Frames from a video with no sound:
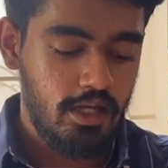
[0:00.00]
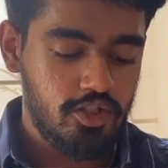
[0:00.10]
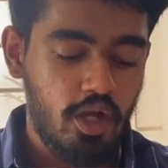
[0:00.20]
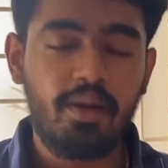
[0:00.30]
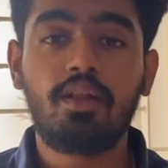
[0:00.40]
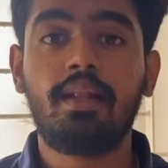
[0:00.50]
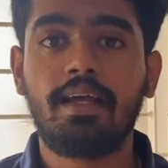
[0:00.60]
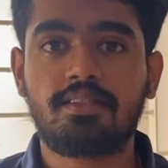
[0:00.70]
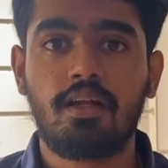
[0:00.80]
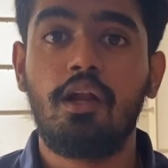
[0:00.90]
So coming to the
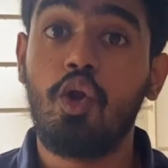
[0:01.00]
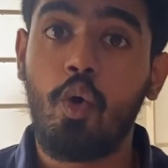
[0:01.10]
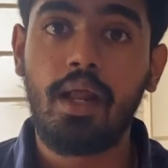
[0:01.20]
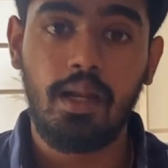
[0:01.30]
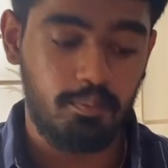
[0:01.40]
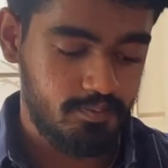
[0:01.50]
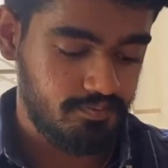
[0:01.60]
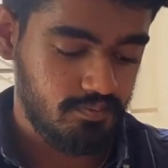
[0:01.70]
next, lower limb.